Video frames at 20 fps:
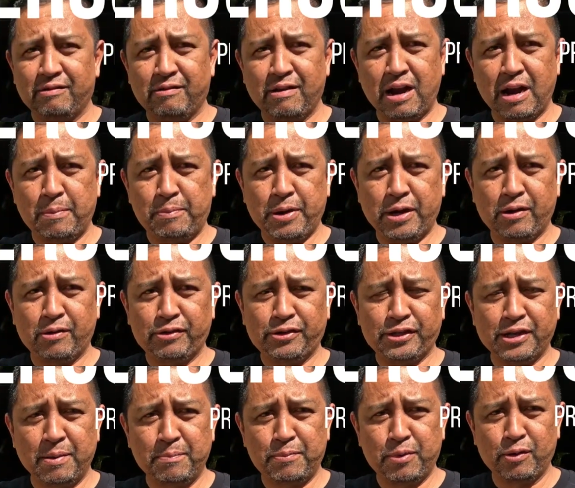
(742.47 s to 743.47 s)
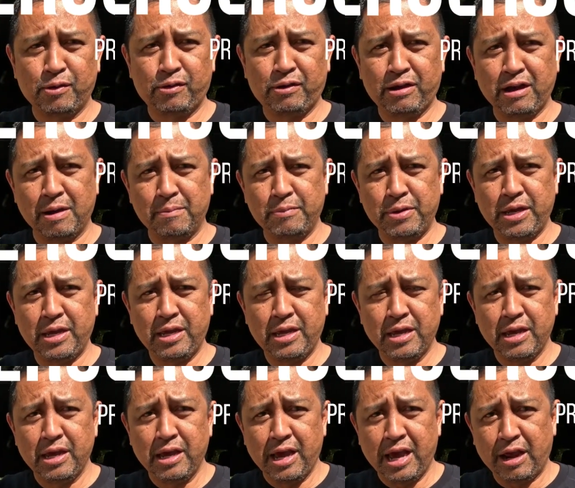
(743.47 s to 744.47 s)
right up here, SEMPERGUMBY,
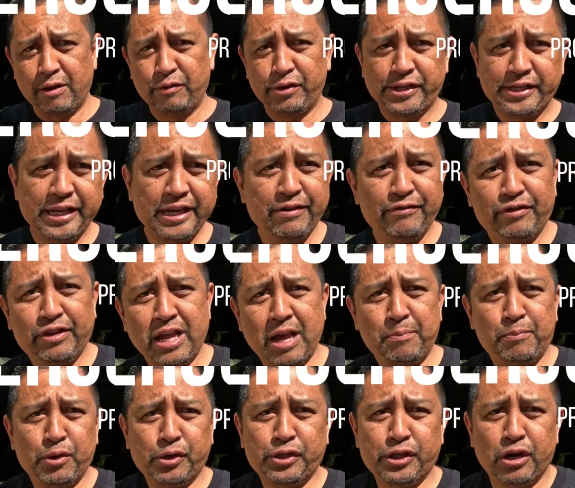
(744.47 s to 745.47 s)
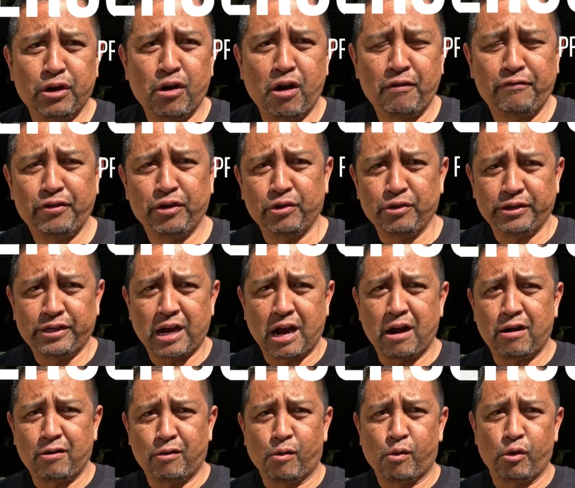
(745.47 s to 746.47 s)
and receive 10% off your
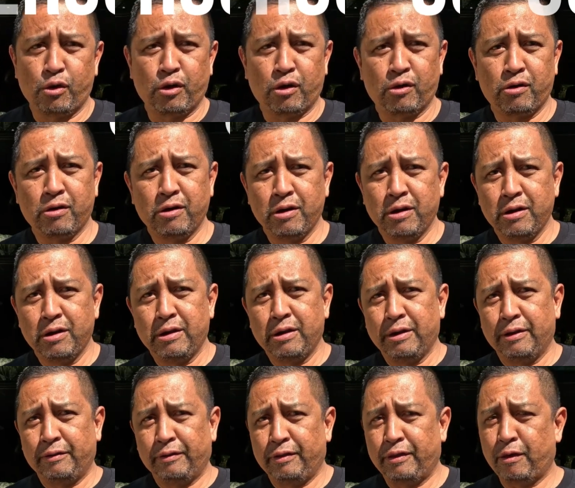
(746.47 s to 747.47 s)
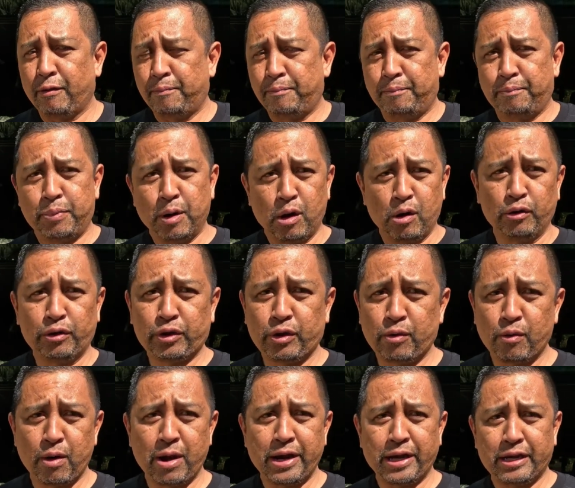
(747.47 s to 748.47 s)
entire order. They're both
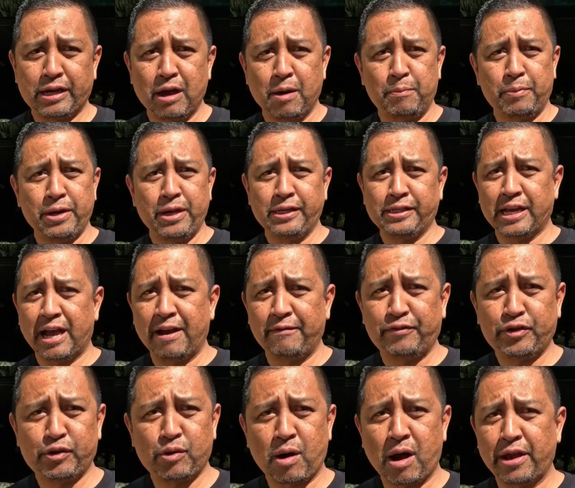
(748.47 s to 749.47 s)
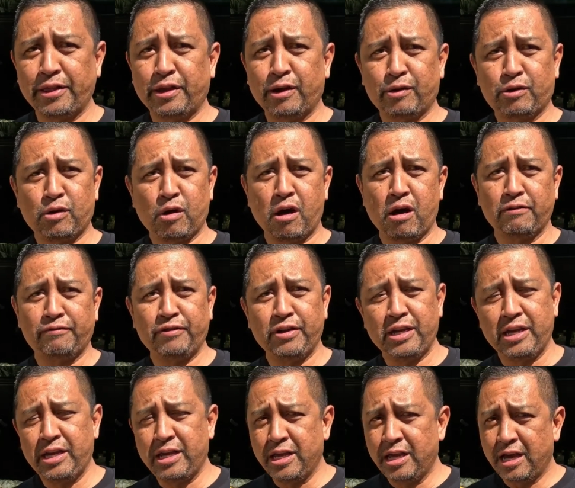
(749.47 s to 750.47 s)
great companies. I've tried their
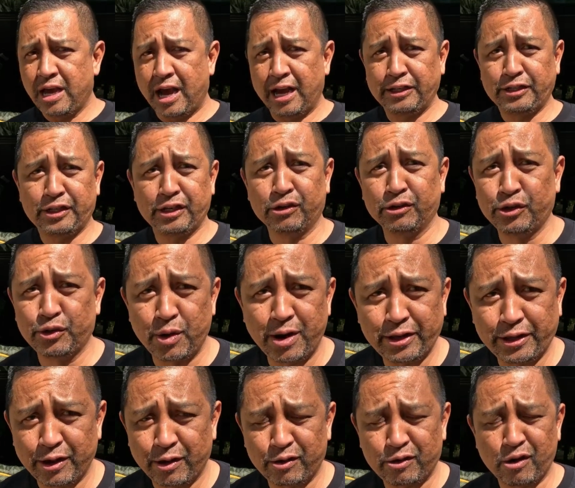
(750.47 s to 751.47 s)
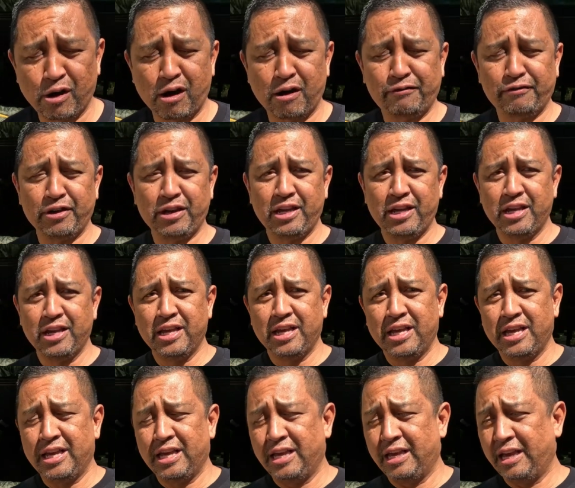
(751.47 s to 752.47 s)
coffee. I still drink their coffee
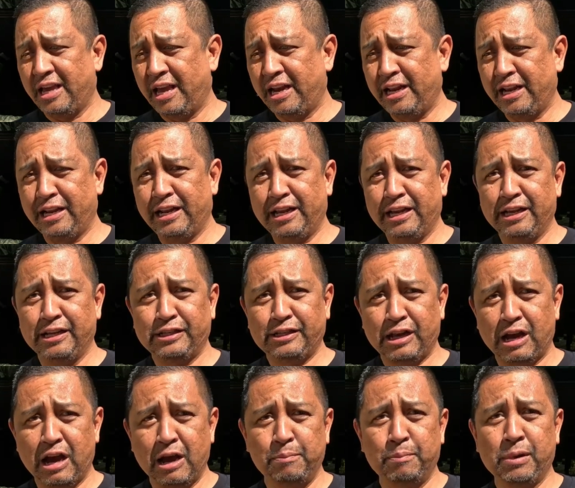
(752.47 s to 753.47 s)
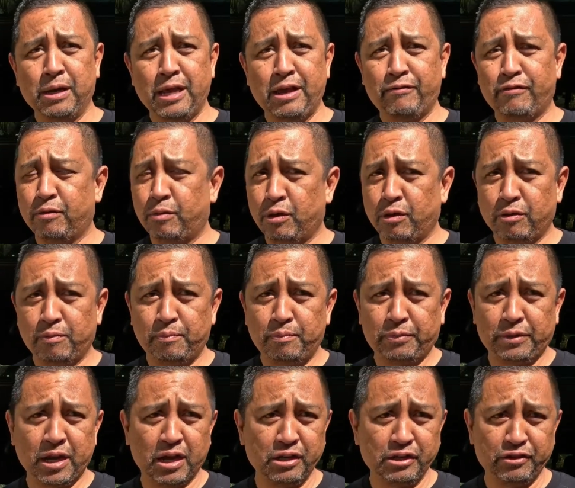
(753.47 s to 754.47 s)
and it is unbelievable.
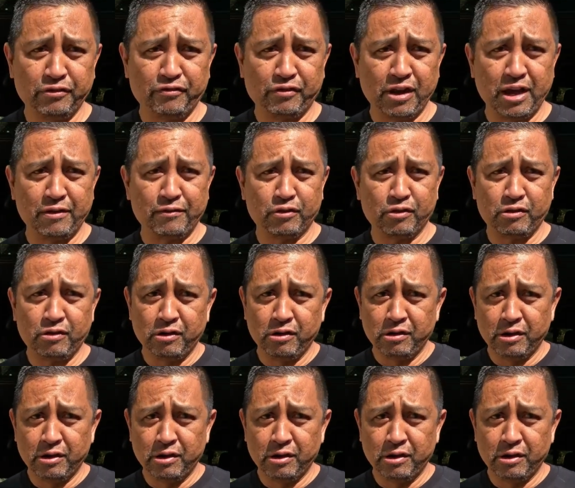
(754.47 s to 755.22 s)
Tons of flavor,